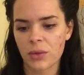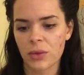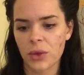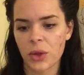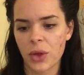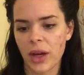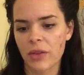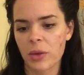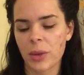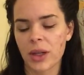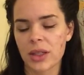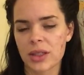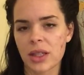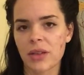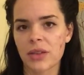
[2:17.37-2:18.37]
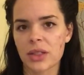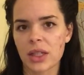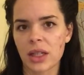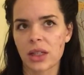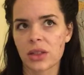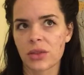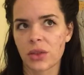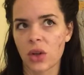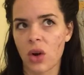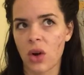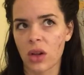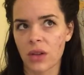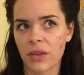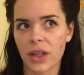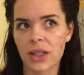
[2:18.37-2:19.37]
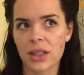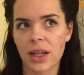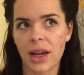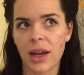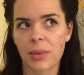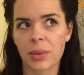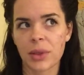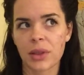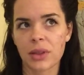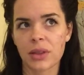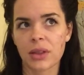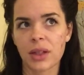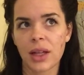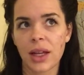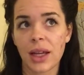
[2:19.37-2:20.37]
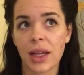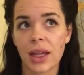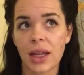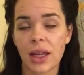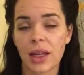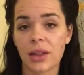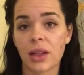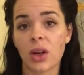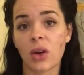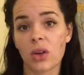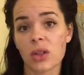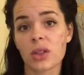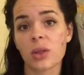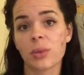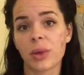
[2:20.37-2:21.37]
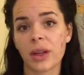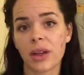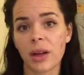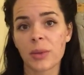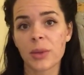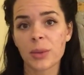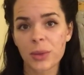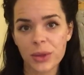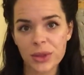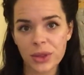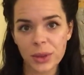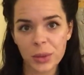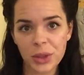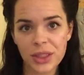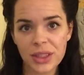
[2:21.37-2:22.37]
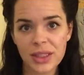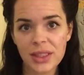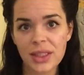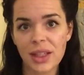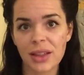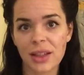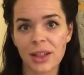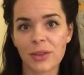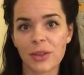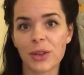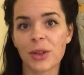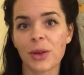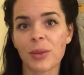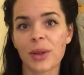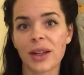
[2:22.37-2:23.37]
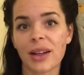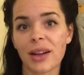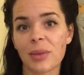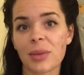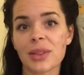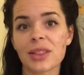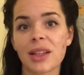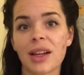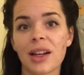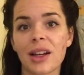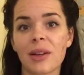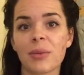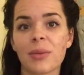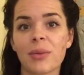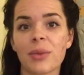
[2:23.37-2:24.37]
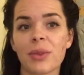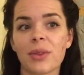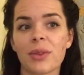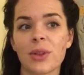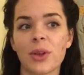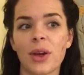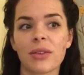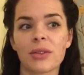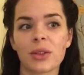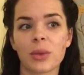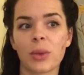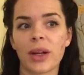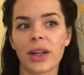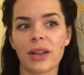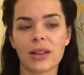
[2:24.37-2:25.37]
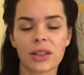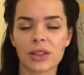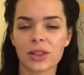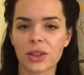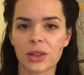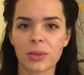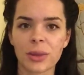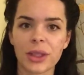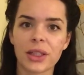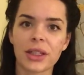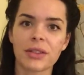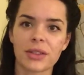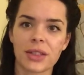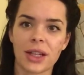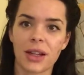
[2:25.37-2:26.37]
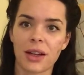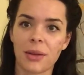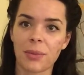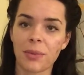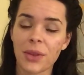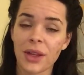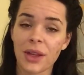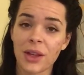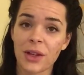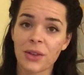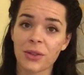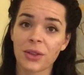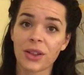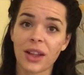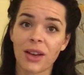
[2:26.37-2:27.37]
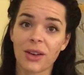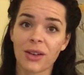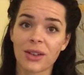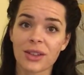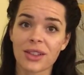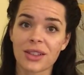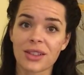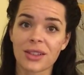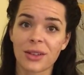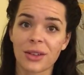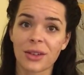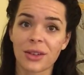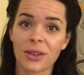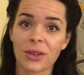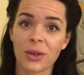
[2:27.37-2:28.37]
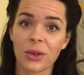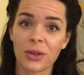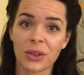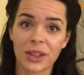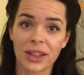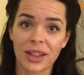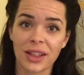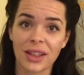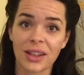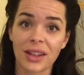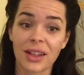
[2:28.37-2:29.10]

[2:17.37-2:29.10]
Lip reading: You have about 7 days for all of that to happen, and then also pick up the prescription. And then if you don't pick it up in time, you have to wait a certain period of time for that all to start over again.